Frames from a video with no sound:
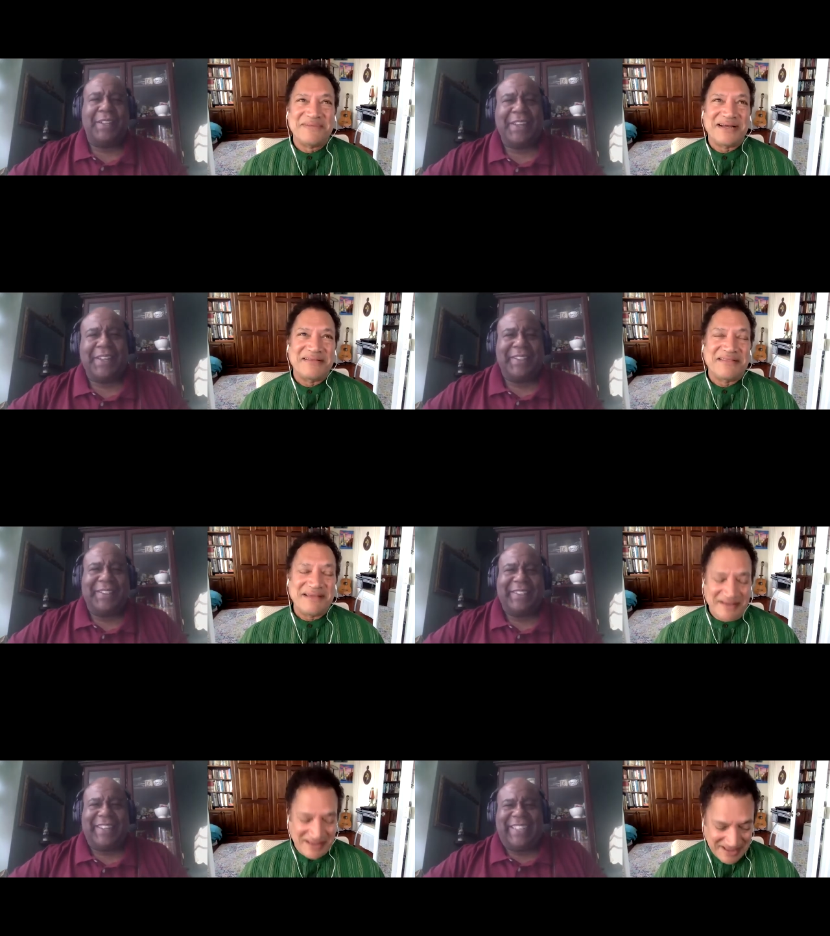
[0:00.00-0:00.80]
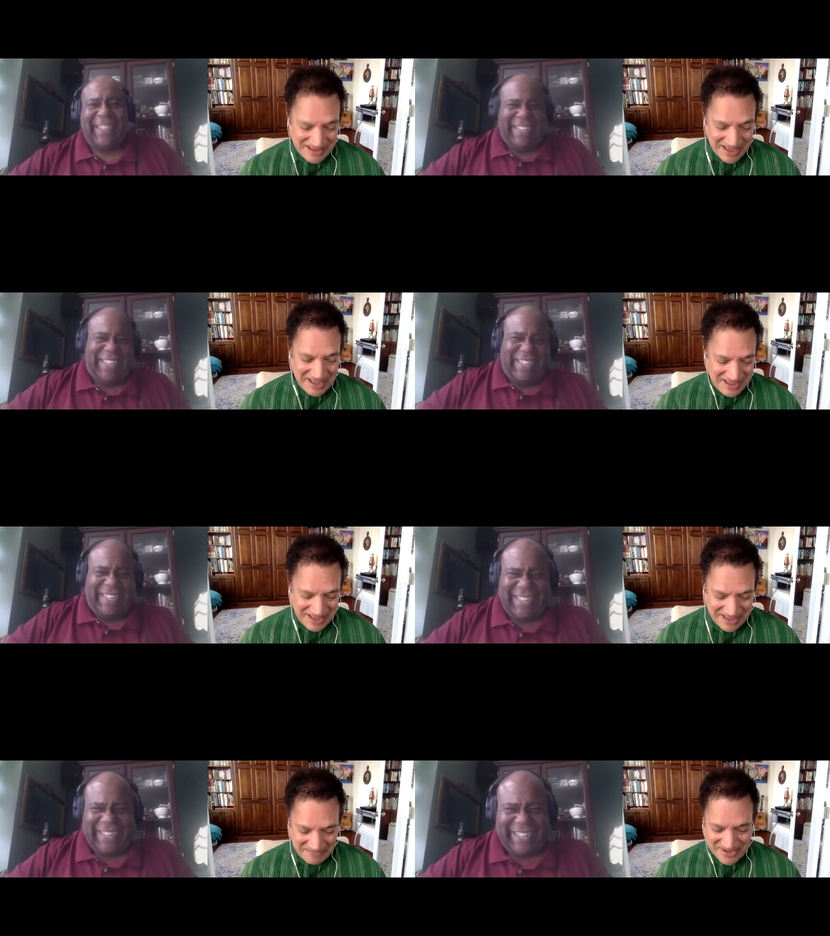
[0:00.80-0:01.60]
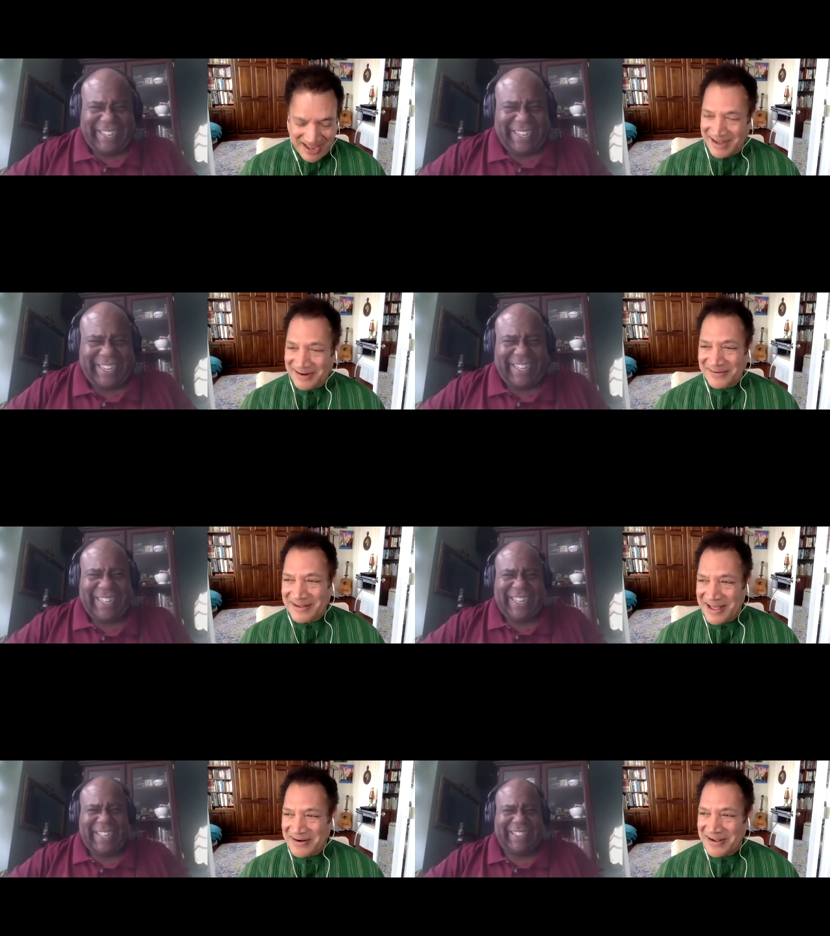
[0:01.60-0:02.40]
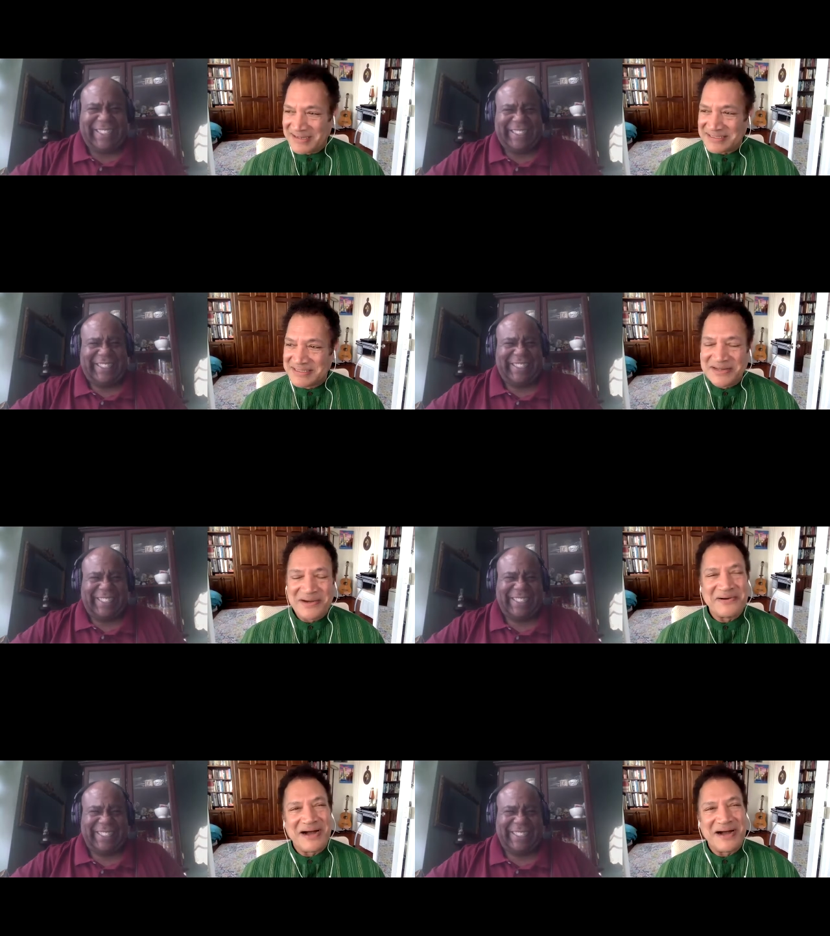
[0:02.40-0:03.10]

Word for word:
Speaker 1: but I, I, I, I, I, don't, I don't honestly know.